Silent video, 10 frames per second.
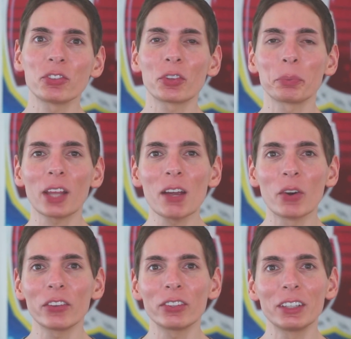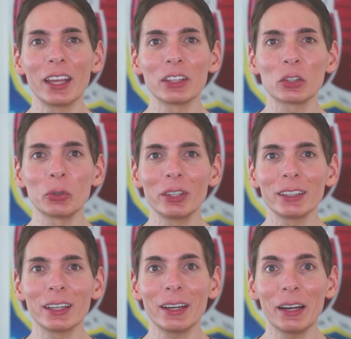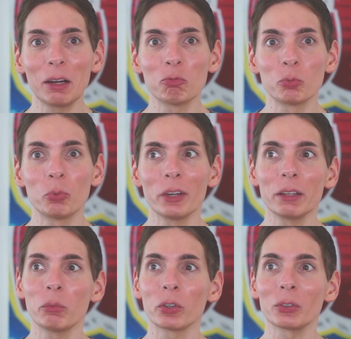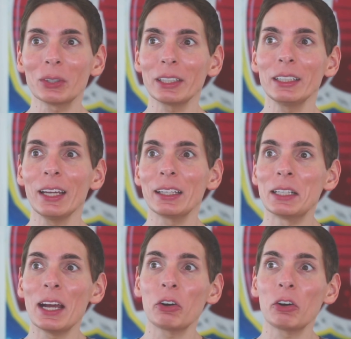to play with, including uh, we were looking at now